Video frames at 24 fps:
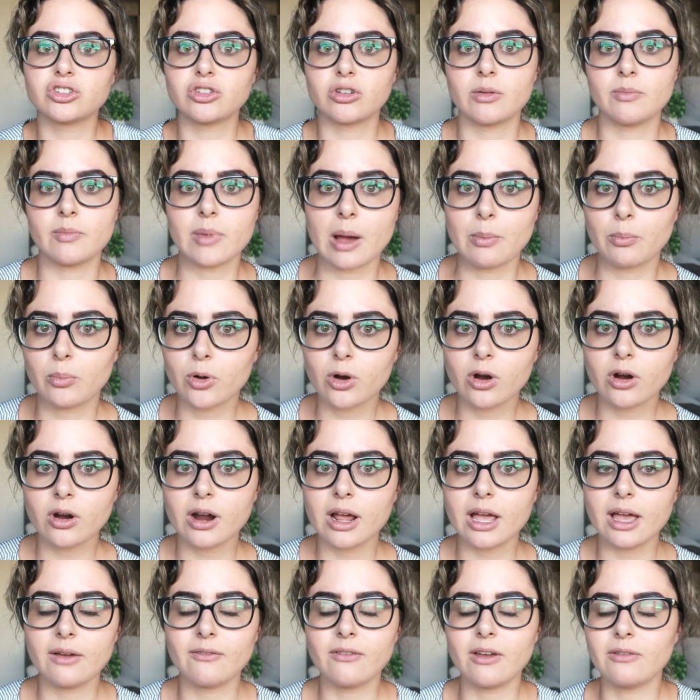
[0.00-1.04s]
to
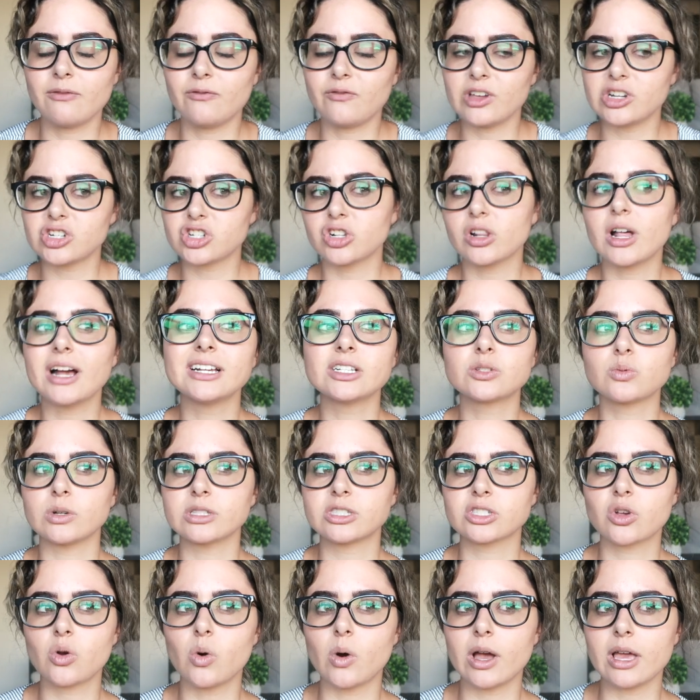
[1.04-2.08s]
remember and visualize
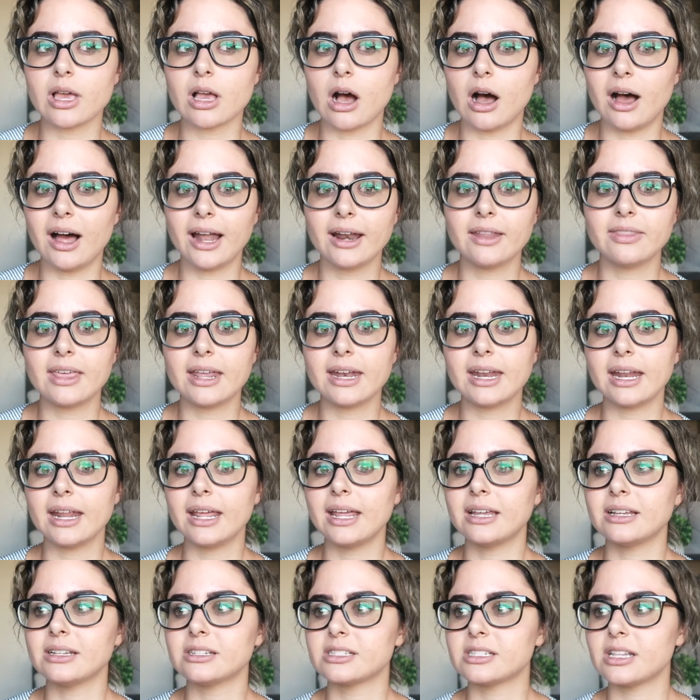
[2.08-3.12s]
what's going on than it
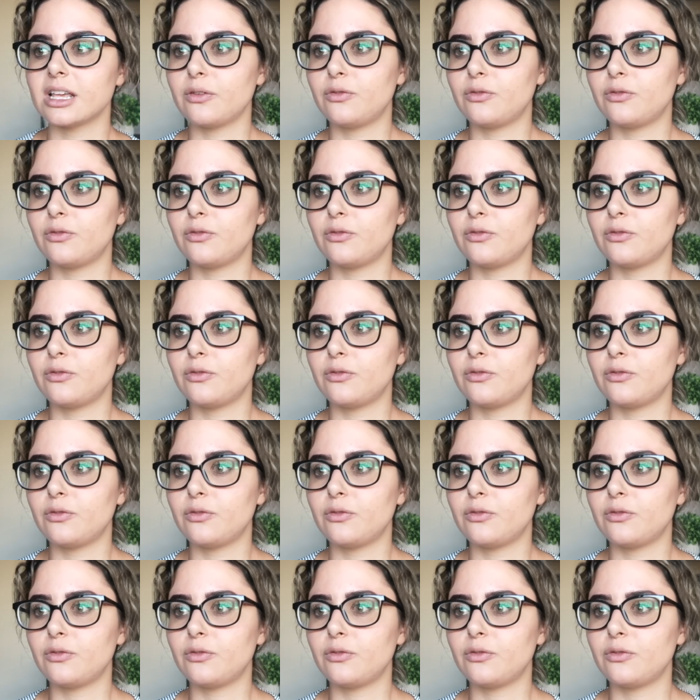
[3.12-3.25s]
is